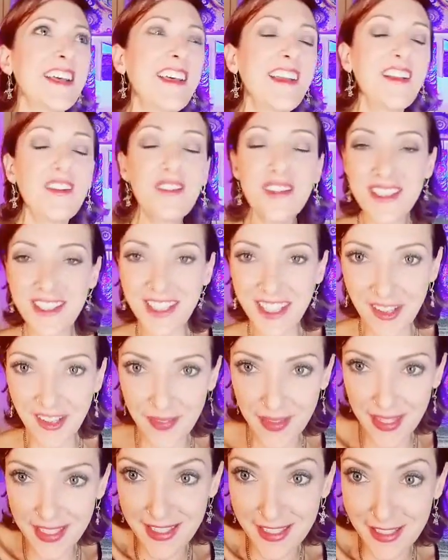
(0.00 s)
always think of
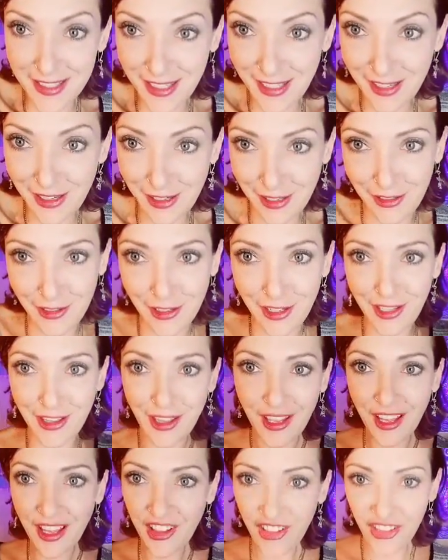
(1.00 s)
this scene, like
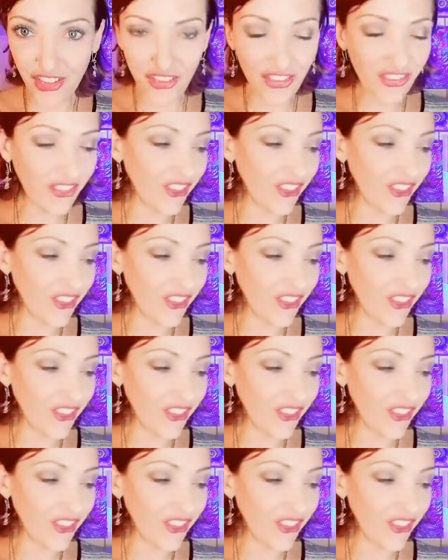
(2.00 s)
this